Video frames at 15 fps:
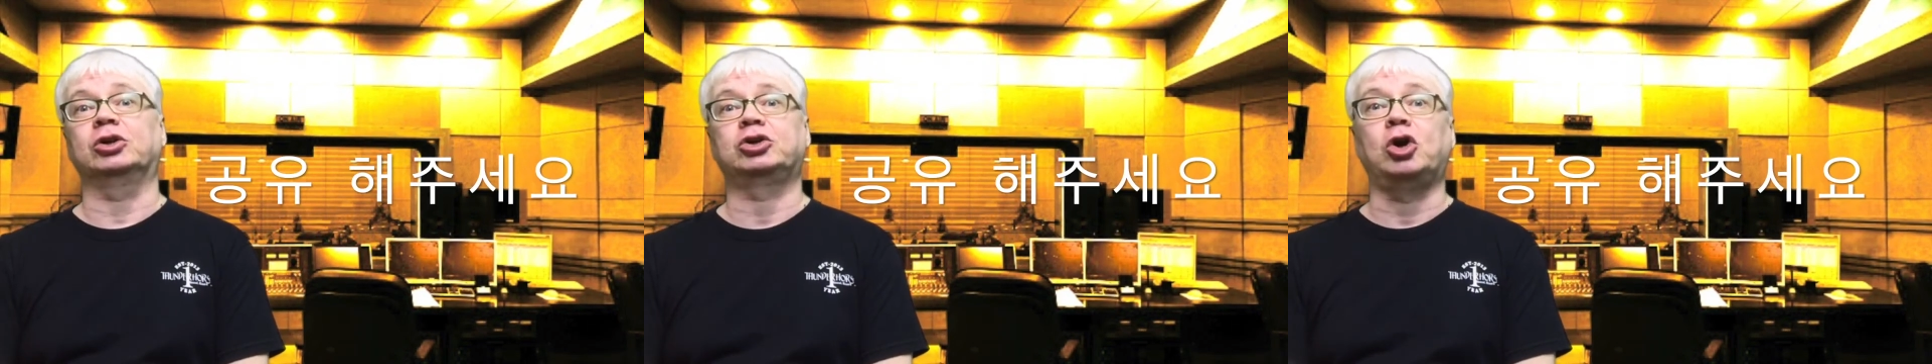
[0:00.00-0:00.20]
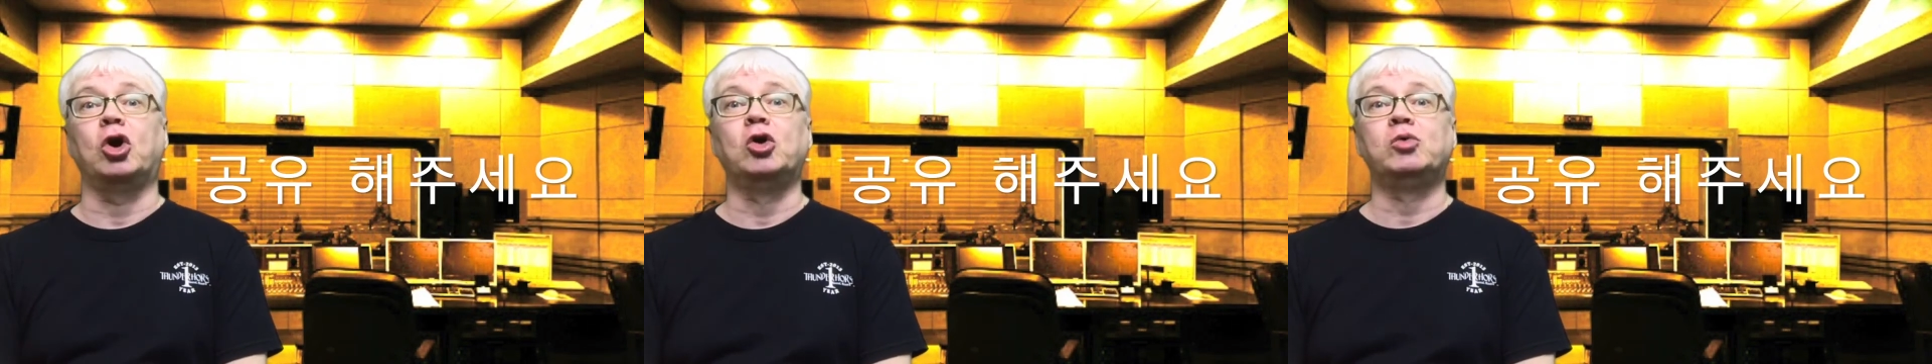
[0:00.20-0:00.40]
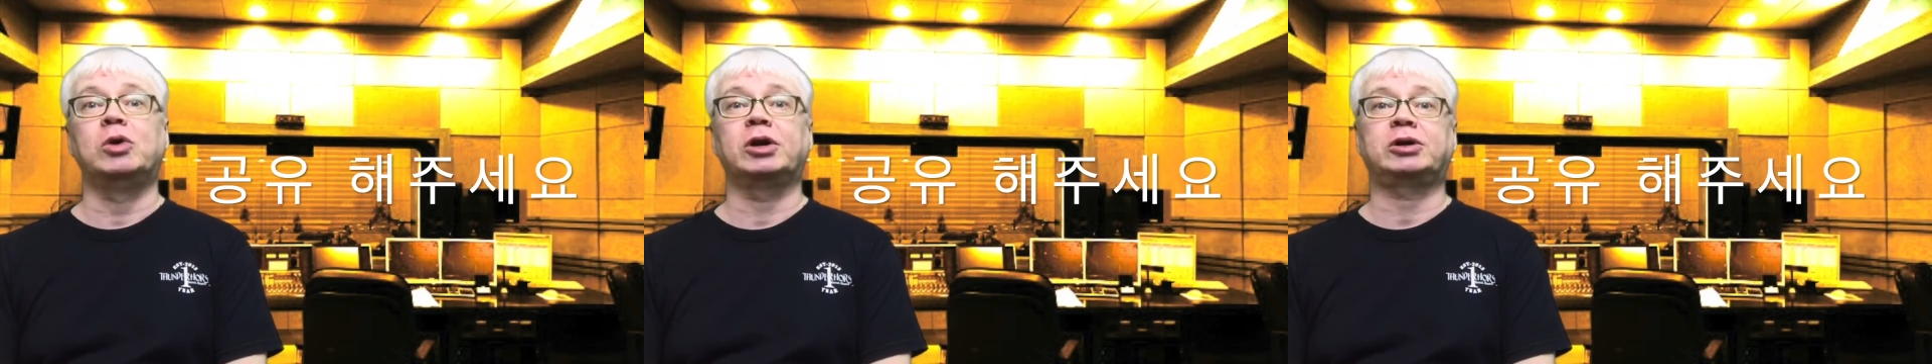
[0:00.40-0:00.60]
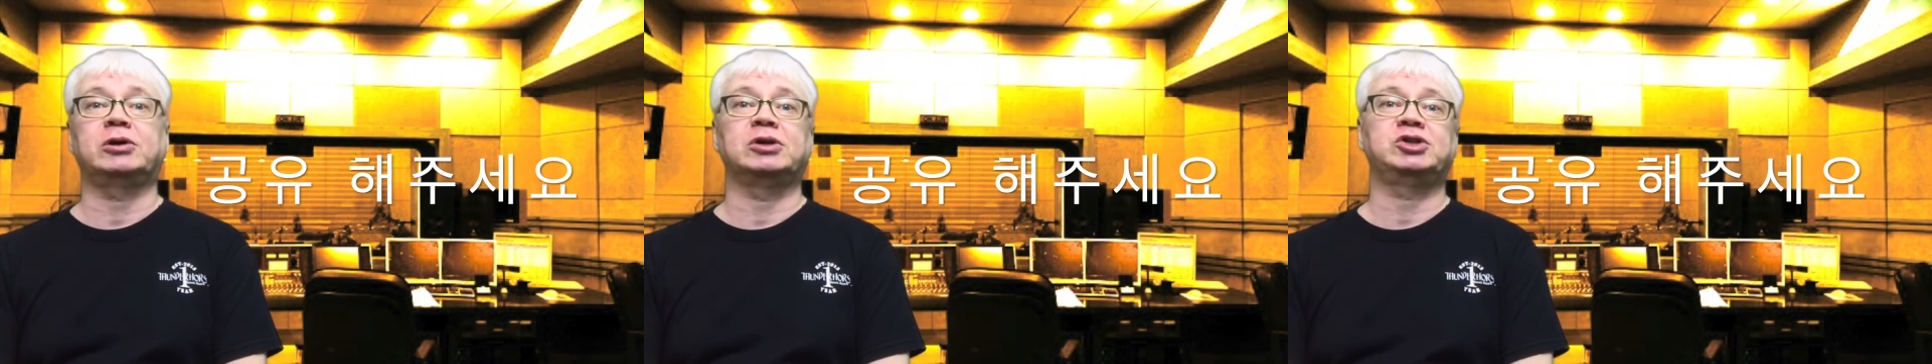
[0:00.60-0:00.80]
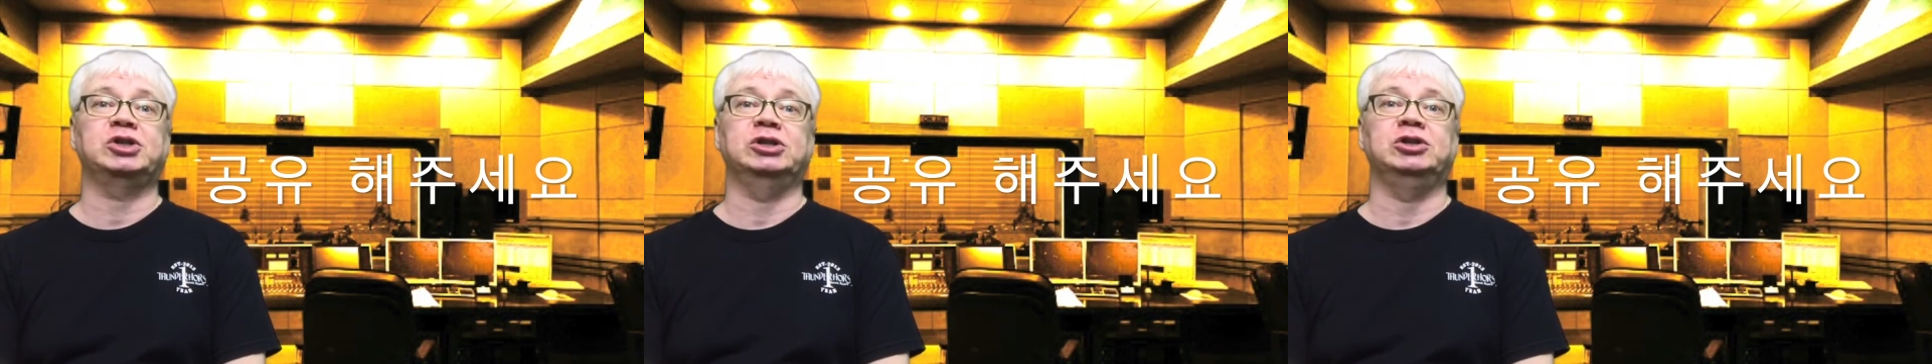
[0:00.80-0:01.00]

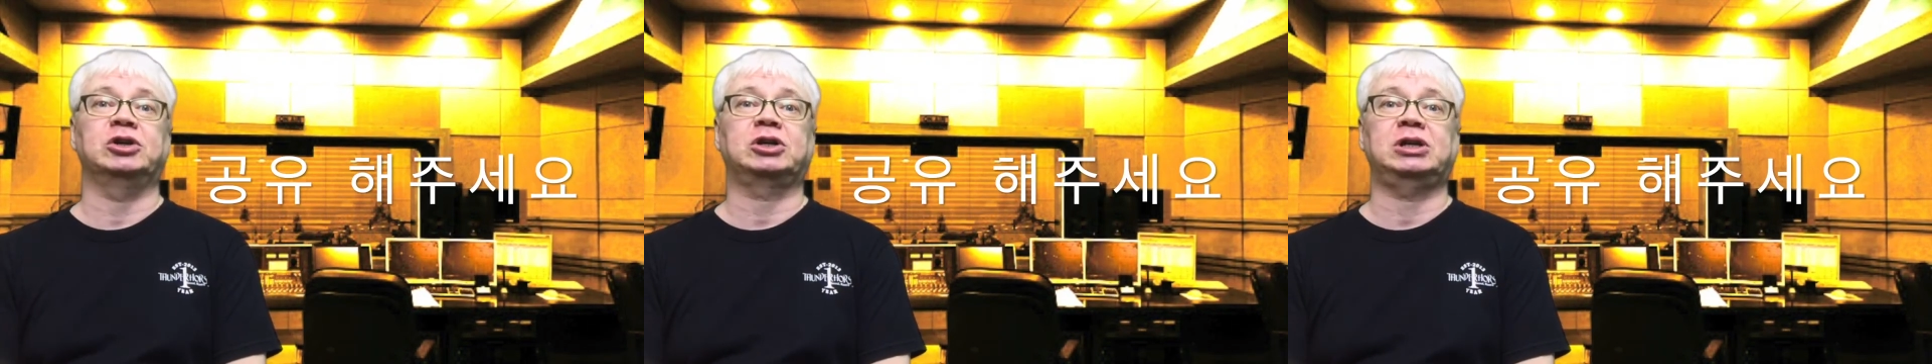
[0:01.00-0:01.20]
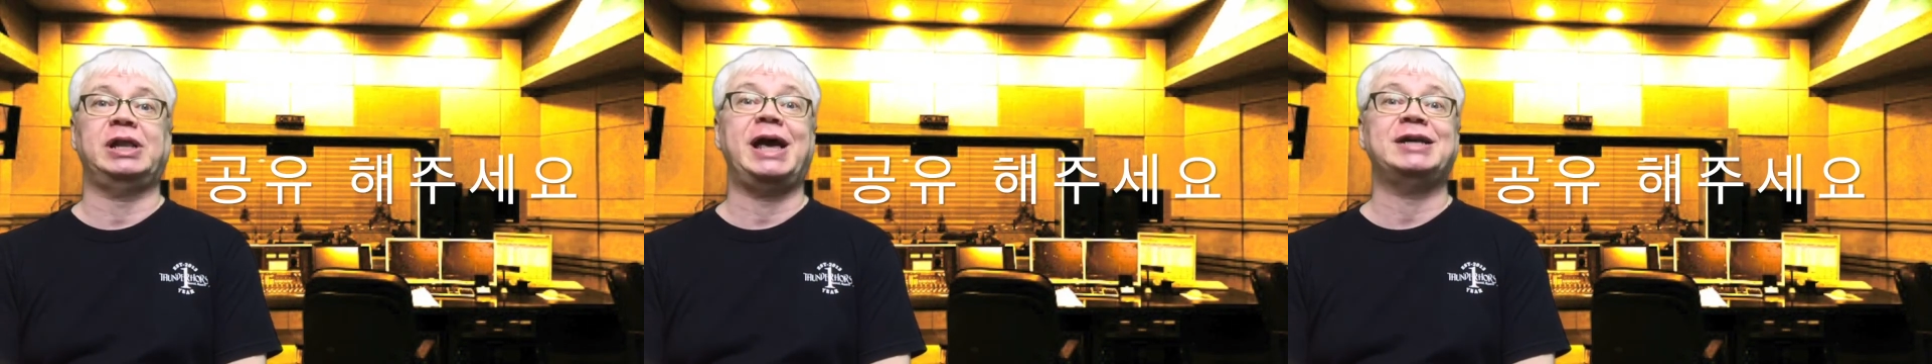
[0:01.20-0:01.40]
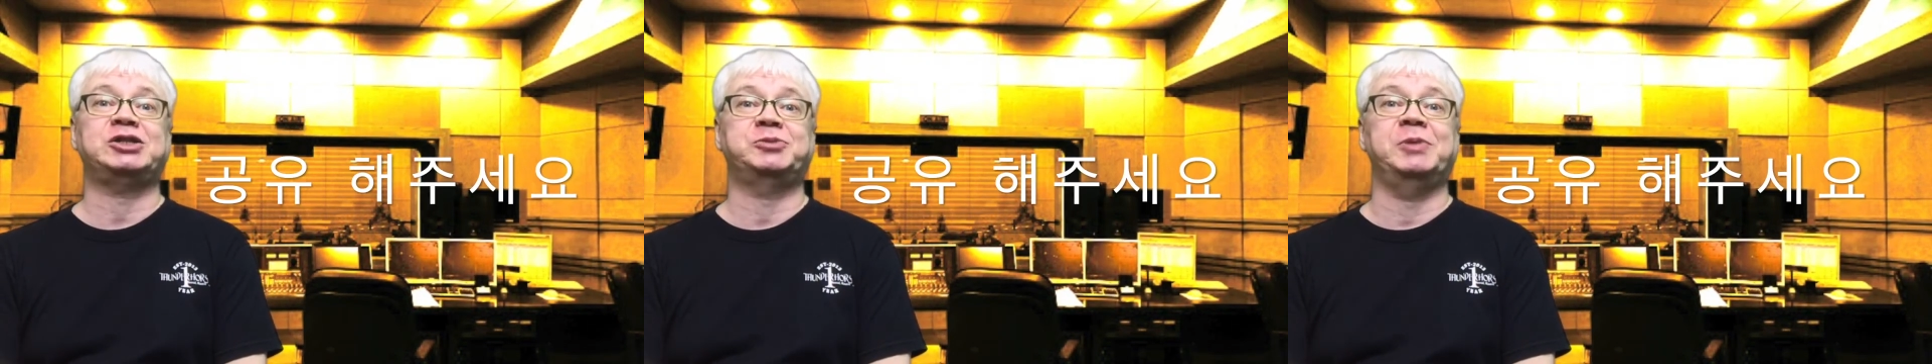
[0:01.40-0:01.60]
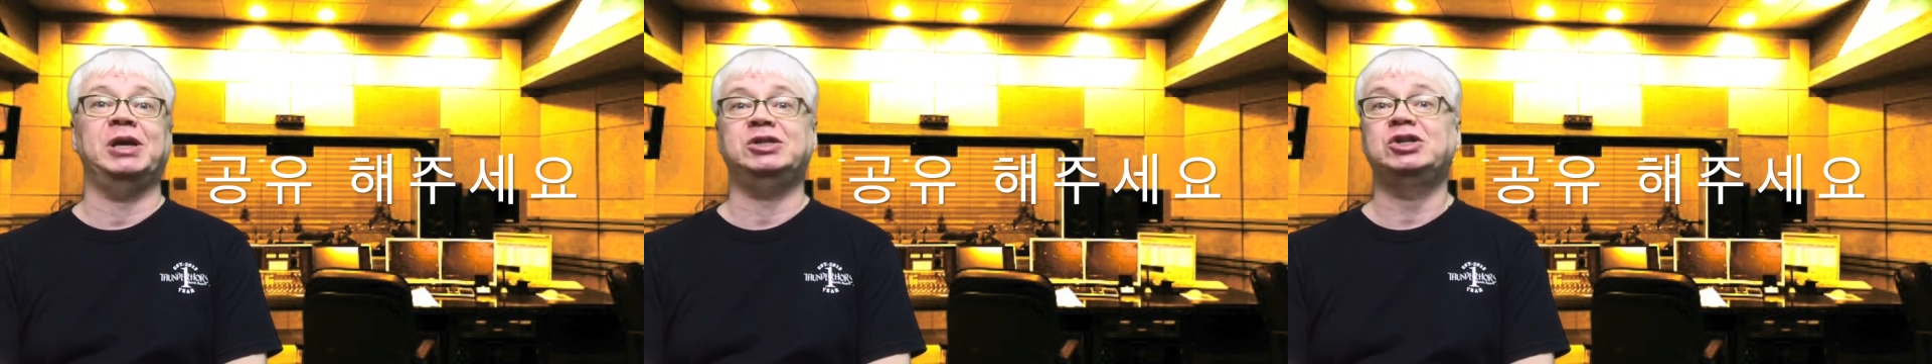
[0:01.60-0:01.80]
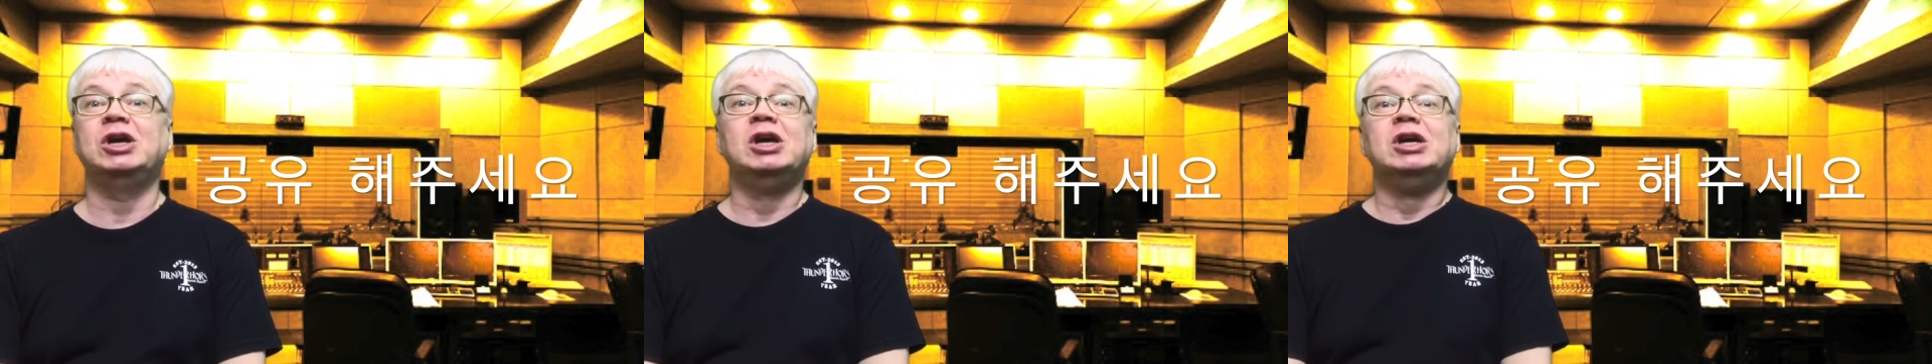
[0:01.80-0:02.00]
coworkers and your
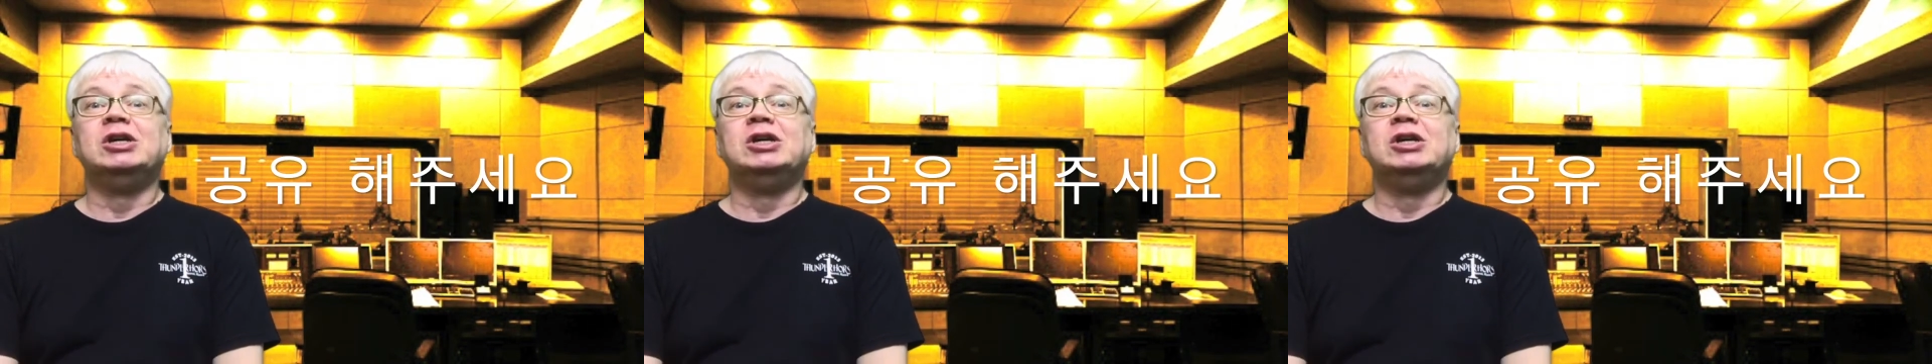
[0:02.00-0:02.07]
classmates,